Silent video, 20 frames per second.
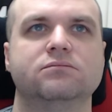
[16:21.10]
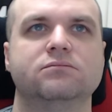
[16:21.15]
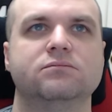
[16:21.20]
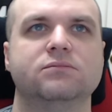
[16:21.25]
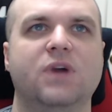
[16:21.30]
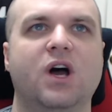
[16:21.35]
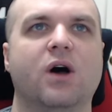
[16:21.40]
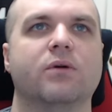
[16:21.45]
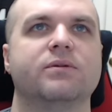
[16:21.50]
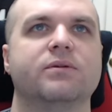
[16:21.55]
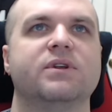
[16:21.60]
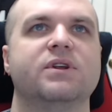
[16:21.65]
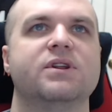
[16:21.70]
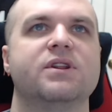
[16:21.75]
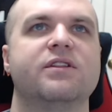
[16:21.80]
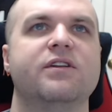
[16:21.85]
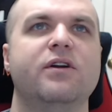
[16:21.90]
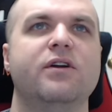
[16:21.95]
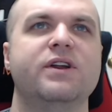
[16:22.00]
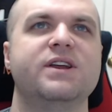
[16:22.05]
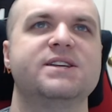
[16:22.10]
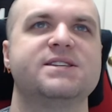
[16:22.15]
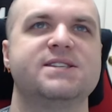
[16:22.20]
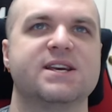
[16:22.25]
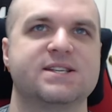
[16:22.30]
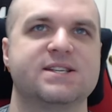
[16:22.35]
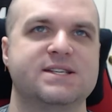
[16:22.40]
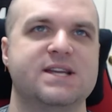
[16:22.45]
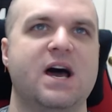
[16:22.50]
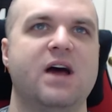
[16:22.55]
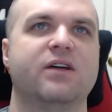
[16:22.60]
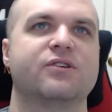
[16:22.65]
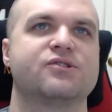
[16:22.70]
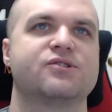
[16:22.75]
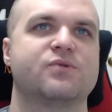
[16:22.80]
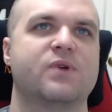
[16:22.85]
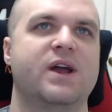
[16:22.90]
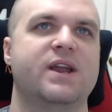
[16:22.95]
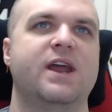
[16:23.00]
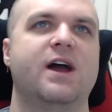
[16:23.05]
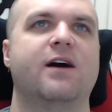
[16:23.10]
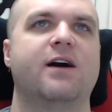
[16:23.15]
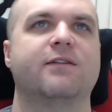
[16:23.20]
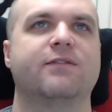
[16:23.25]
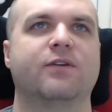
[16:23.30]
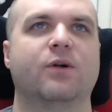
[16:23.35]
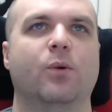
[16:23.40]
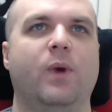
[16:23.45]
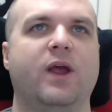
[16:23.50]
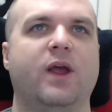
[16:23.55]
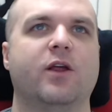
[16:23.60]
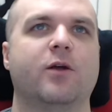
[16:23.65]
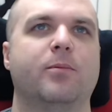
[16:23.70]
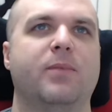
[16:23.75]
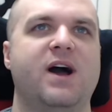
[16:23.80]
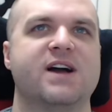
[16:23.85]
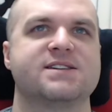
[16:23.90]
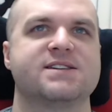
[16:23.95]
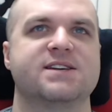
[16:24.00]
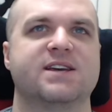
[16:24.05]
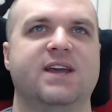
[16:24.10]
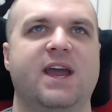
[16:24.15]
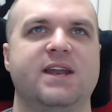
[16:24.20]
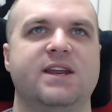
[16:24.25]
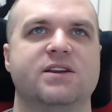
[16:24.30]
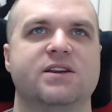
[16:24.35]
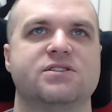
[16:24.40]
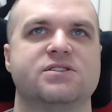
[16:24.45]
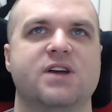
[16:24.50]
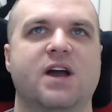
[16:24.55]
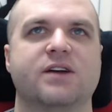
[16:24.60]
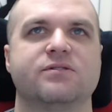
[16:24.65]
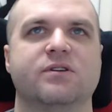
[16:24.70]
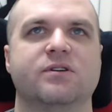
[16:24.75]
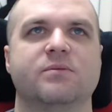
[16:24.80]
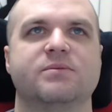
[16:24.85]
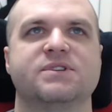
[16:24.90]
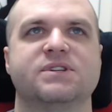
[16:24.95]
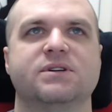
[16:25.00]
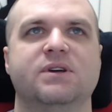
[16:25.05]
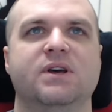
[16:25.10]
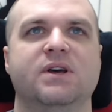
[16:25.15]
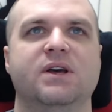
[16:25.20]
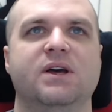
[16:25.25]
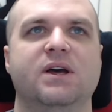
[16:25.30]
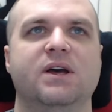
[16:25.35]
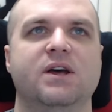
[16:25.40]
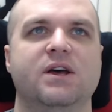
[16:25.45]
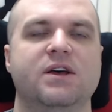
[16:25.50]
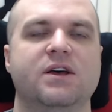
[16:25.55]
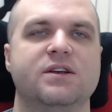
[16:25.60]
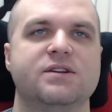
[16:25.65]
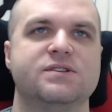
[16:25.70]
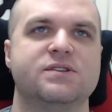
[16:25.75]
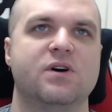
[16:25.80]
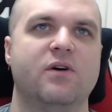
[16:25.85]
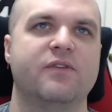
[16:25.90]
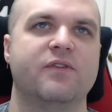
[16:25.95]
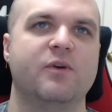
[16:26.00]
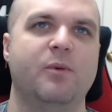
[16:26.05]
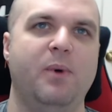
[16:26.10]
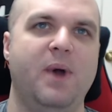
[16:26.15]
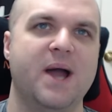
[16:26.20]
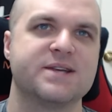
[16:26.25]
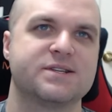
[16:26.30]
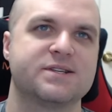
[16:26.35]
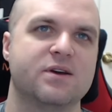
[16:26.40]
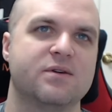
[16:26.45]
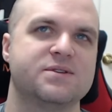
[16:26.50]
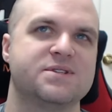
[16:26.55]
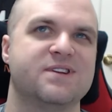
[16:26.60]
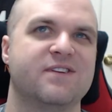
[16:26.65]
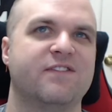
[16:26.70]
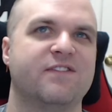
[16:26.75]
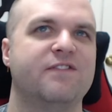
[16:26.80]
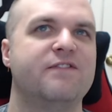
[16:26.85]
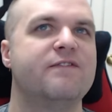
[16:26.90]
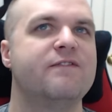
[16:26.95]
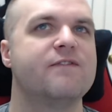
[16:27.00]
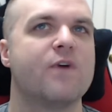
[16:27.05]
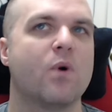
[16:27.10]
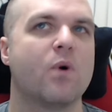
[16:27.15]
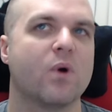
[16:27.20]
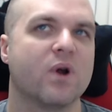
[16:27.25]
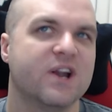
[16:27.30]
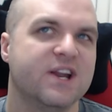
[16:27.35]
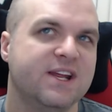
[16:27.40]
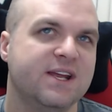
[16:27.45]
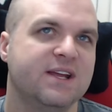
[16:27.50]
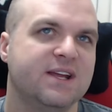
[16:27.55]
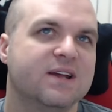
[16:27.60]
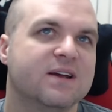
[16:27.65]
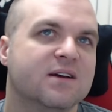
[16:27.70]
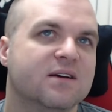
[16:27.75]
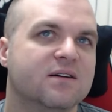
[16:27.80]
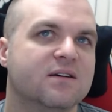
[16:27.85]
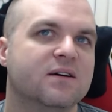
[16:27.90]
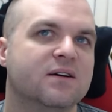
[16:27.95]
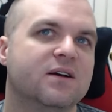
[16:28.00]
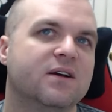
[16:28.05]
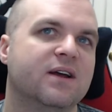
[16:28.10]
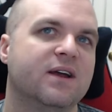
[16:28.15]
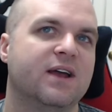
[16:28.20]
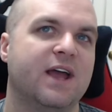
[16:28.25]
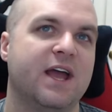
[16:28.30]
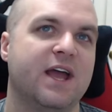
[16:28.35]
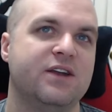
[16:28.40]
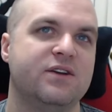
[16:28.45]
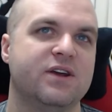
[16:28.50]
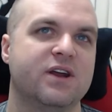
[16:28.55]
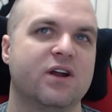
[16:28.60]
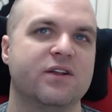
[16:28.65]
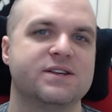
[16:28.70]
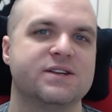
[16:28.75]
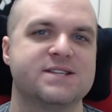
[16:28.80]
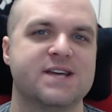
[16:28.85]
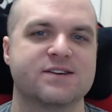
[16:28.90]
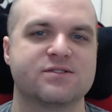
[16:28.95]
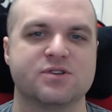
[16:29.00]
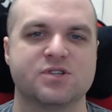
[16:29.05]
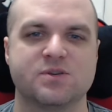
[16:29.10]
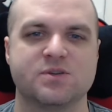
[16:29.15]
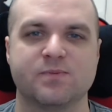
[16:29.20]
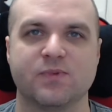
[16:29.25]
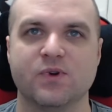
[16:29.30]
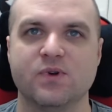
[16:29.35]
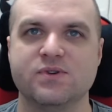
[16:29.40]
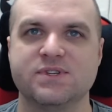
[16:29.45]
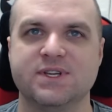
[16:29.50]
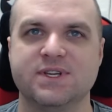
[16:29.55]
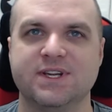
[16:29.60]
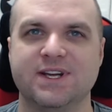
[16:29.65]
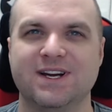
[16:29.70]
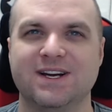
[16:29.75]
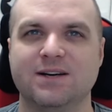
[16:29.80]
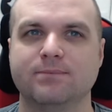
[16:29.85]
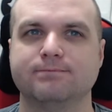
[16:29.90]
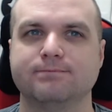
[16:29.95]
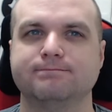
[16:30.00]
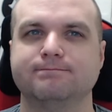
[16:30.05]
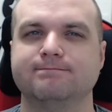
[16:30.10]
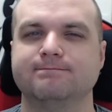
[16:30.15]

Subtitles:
$36 right now for a regular box of Acadian shock troops. So if the box goes to $40 and you get all these extra sprues in there,